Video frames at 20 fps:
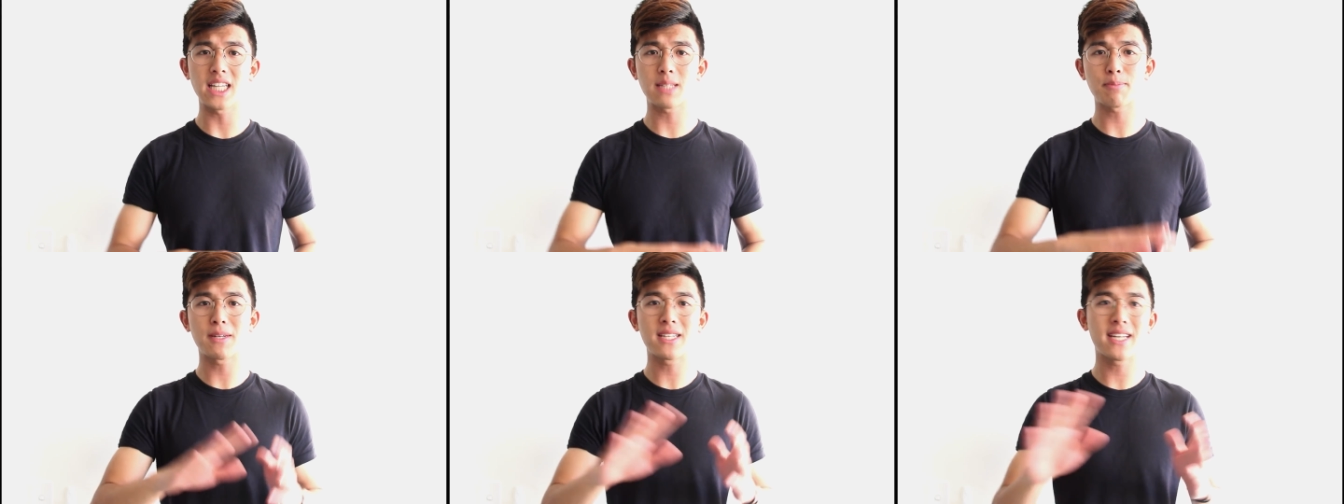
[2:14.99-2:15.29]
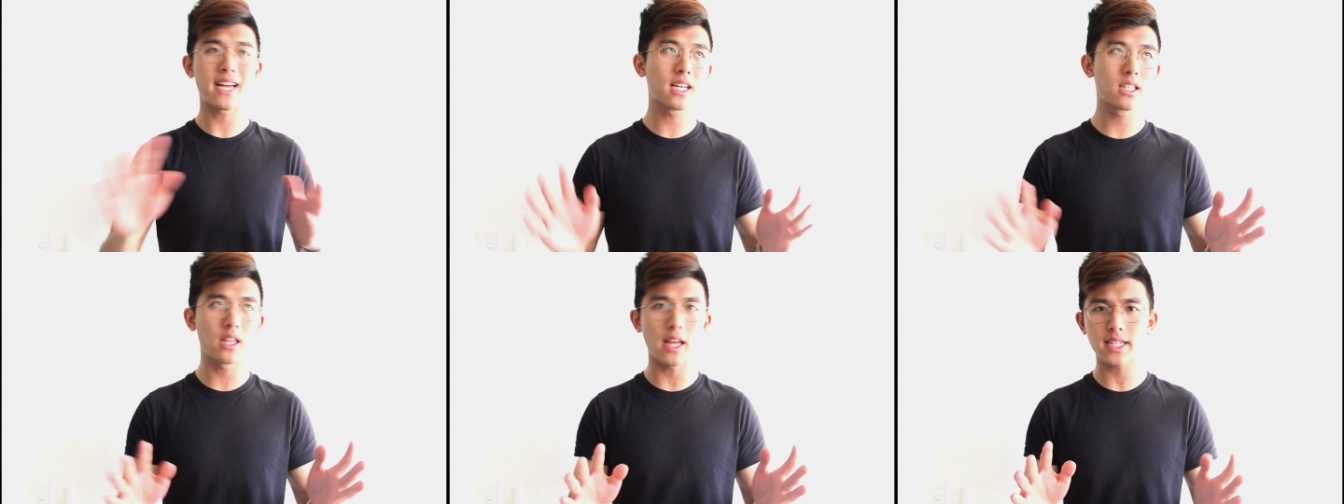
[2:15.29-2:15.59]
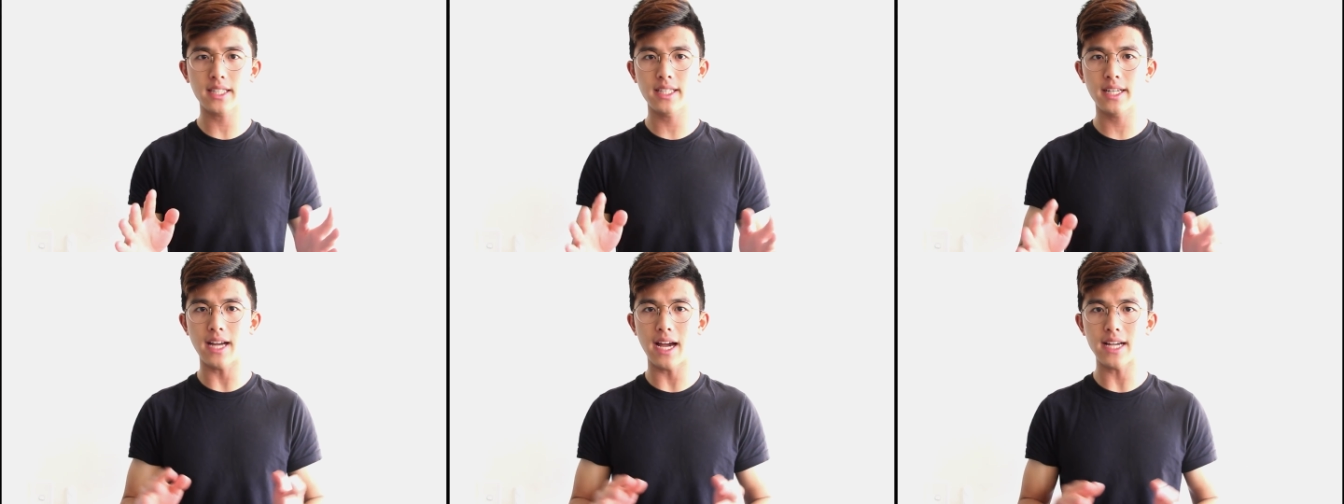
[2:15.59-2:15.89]
it's been
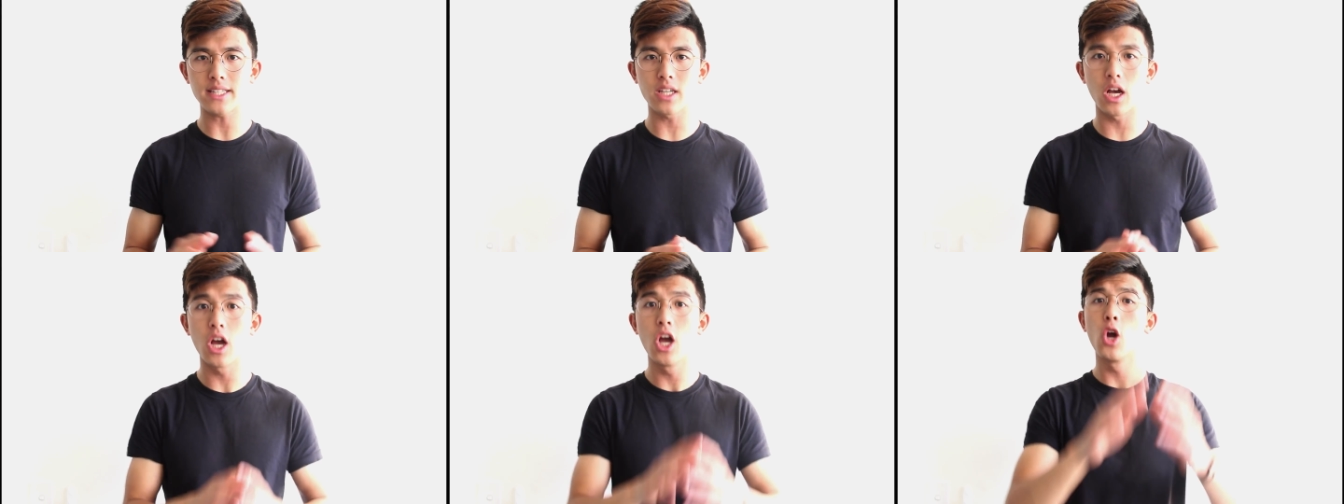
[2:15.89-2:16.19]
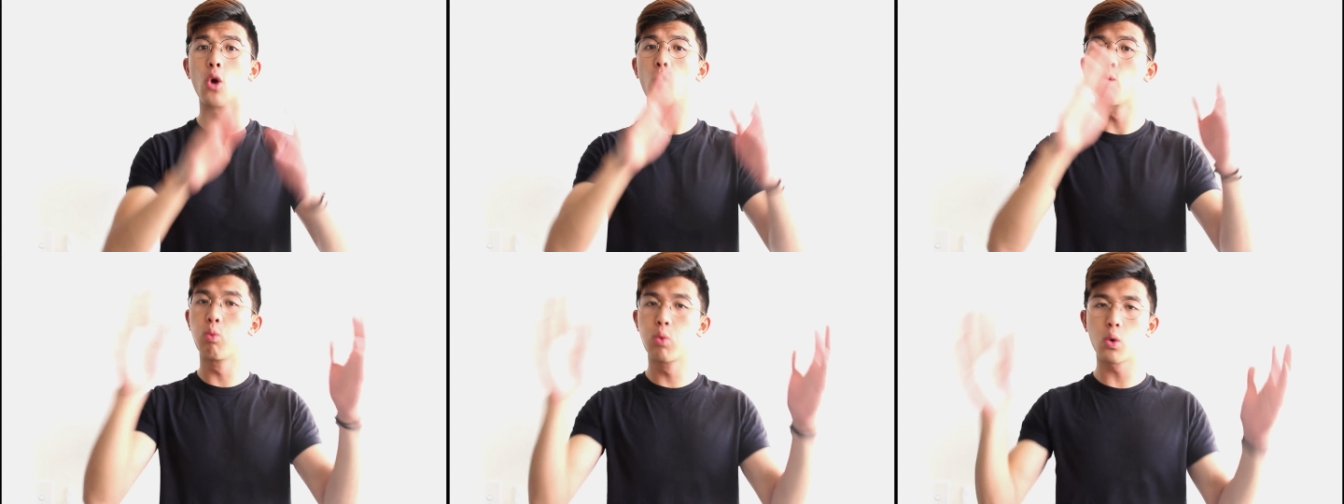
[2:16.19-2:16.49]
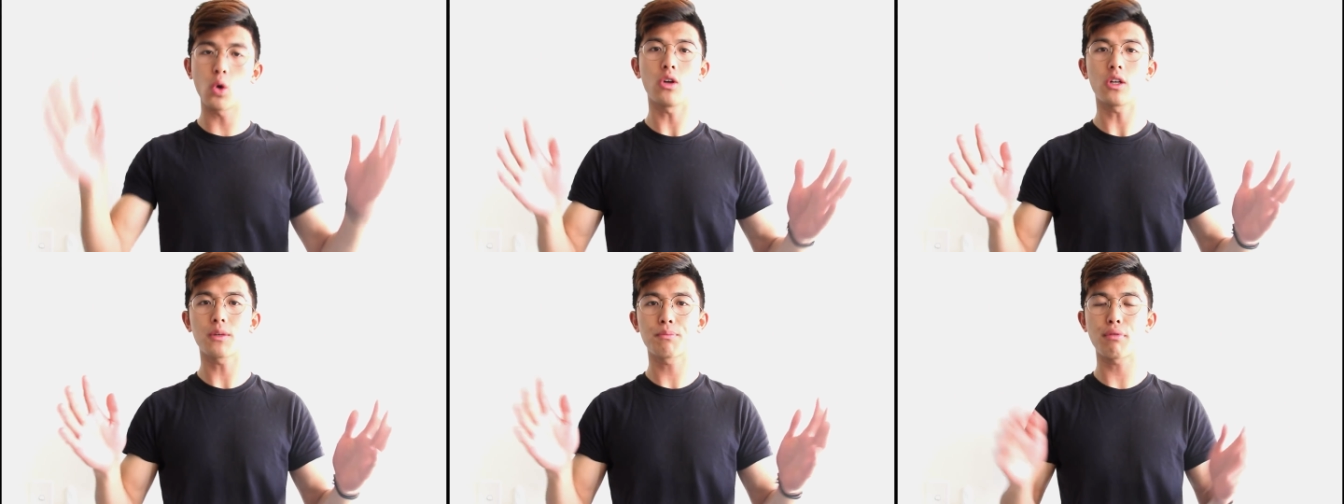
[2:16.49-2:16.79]
neglected as a
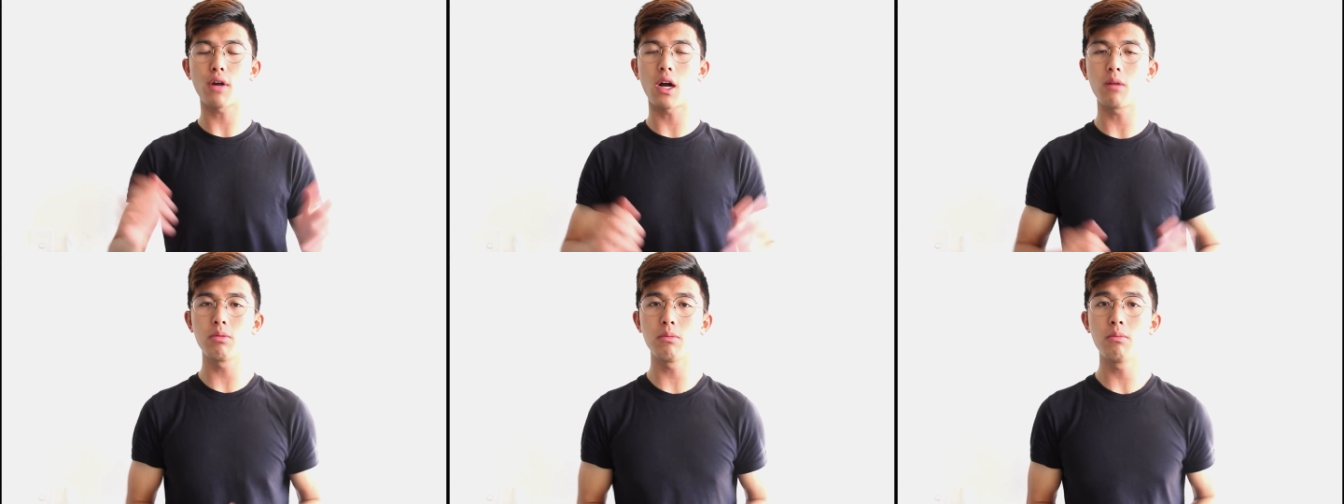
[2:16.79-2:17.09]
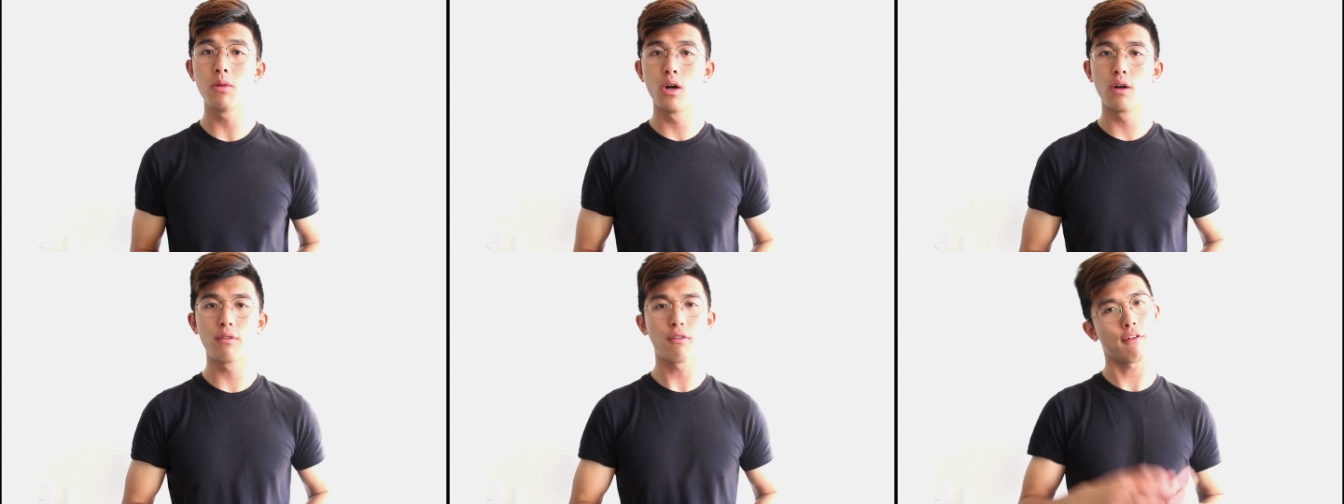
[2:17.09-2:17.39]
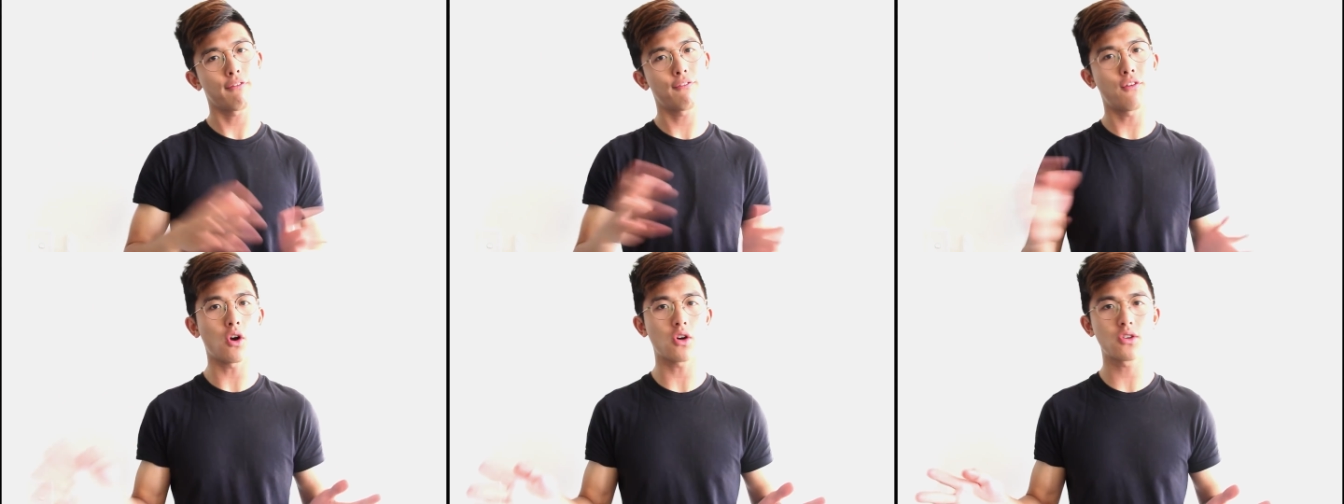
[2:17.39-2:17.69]
world problem
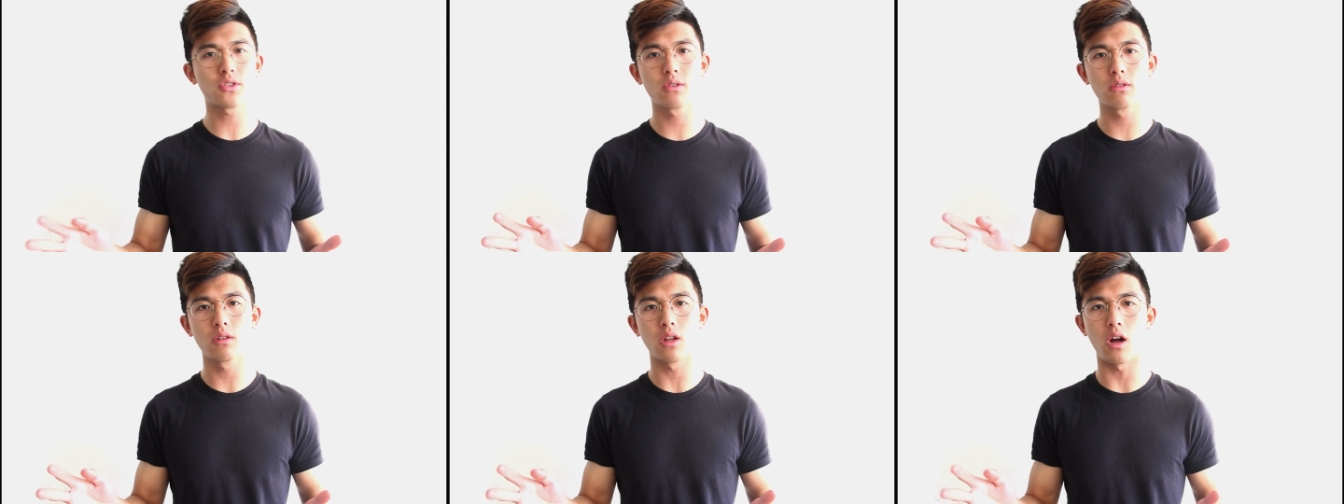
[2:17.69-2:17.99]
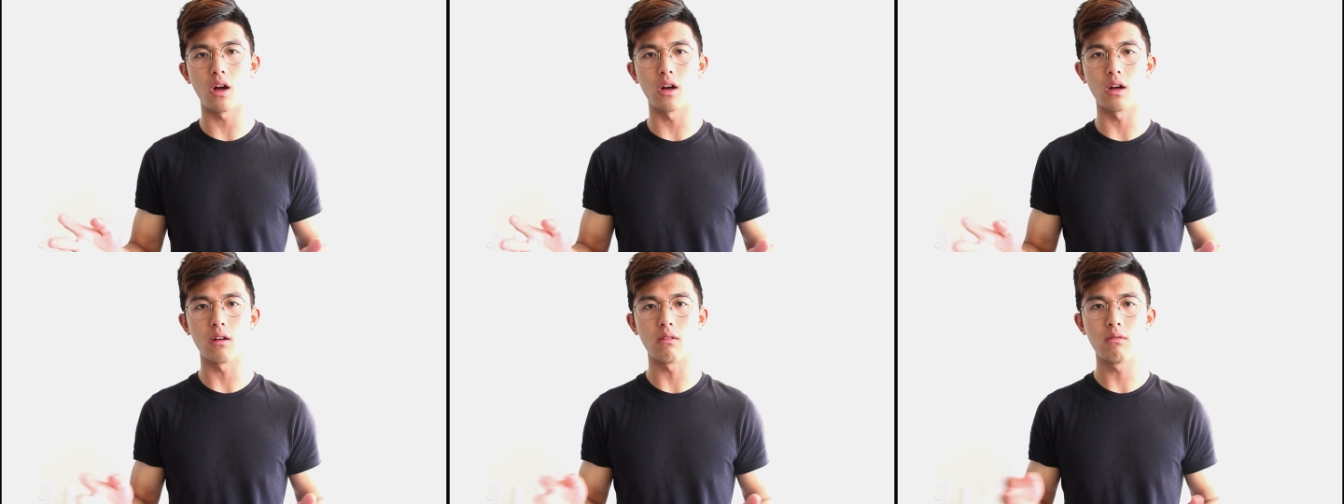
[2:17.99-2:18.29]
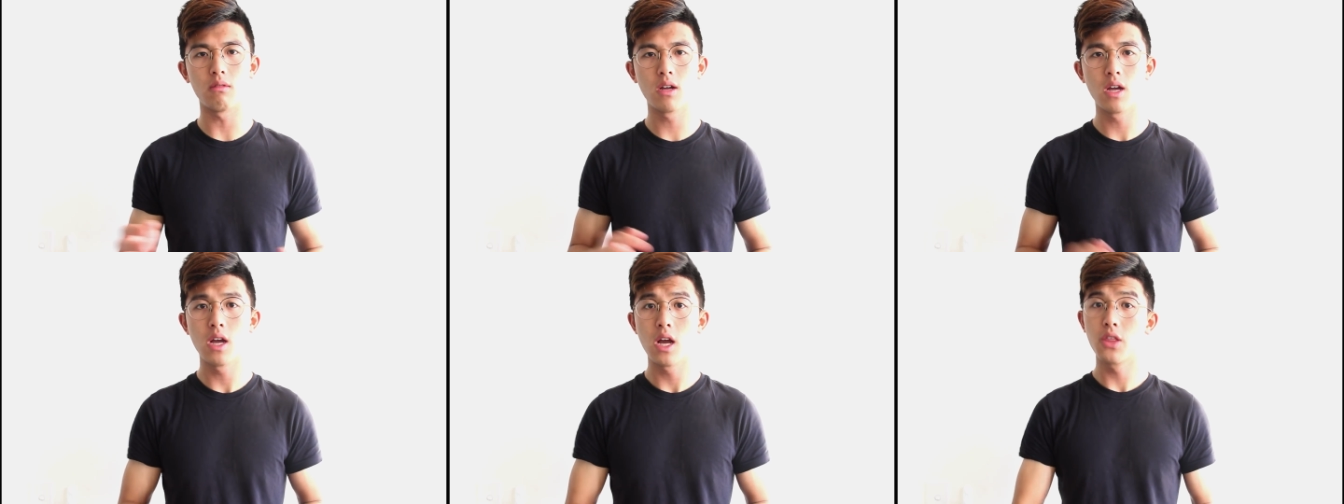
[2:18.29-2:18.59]
for far too long.